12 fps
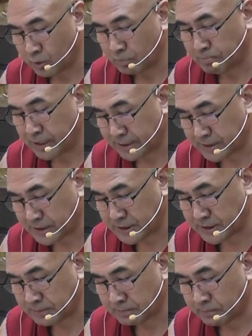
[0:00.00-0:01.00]
you know,
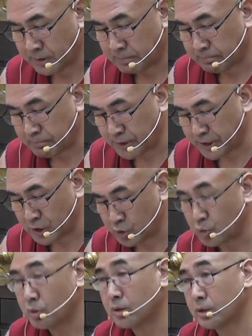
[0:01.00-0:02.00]
practice, pray
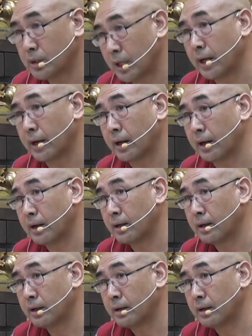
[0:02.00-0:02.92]
to Thara.